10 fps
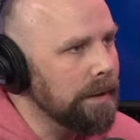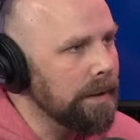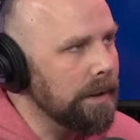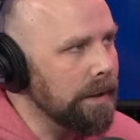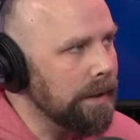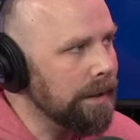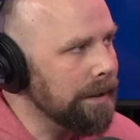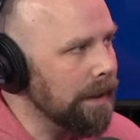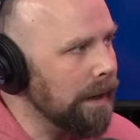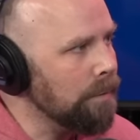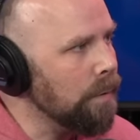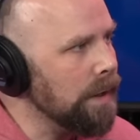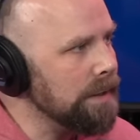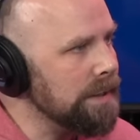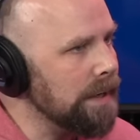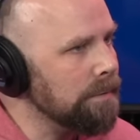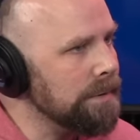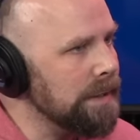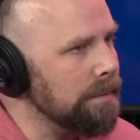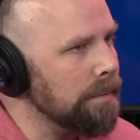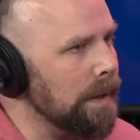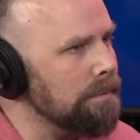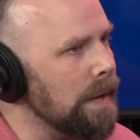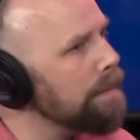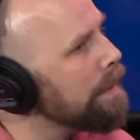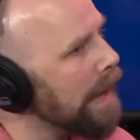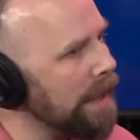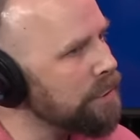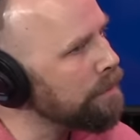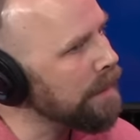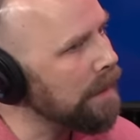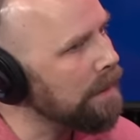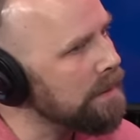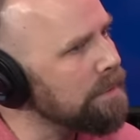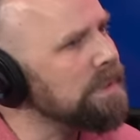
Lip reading: and I want to say it was him and maybe Nigel McGuinness. It was